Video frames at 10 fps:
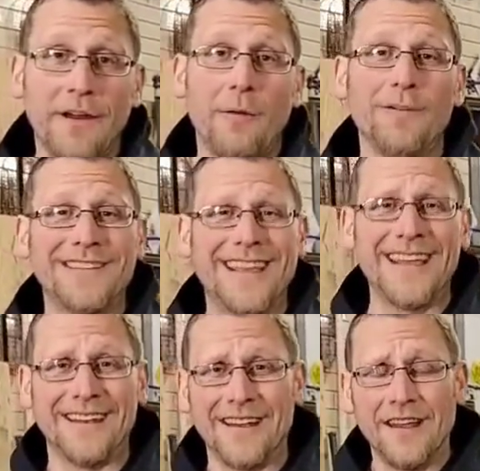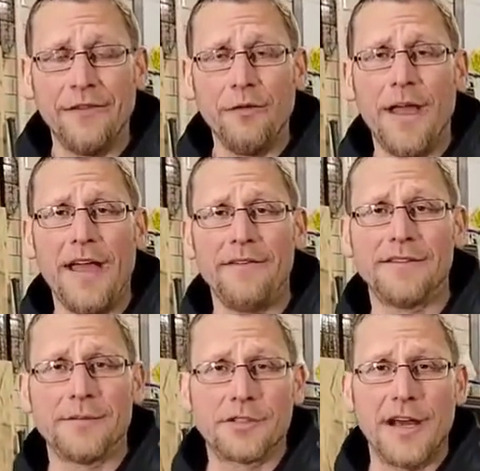to find. Once again, if you
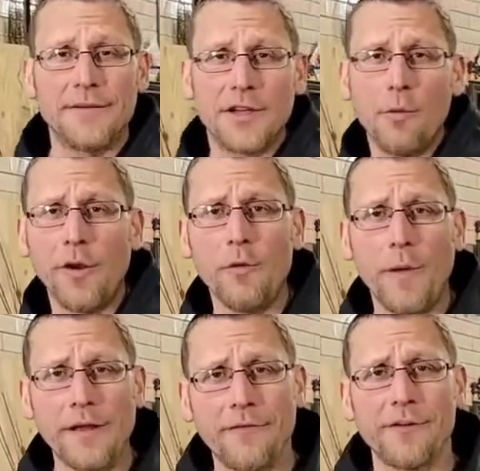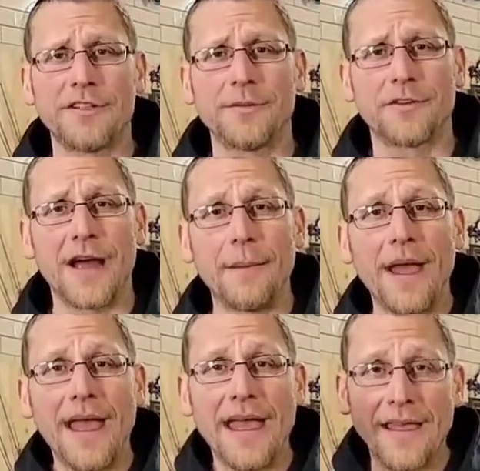haven't subscribed yet, what are you waiting for? Subscribe
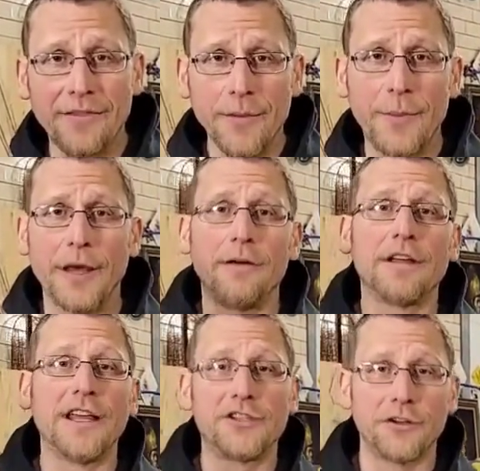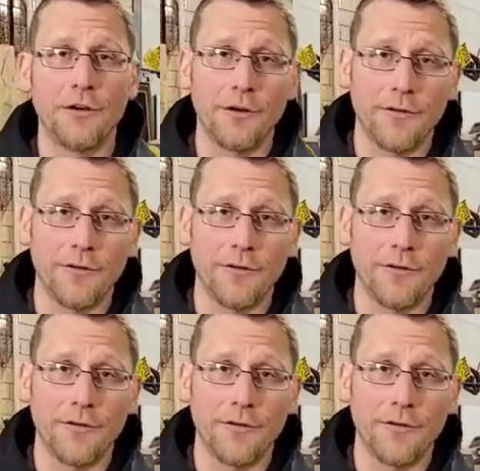hit the bell, get your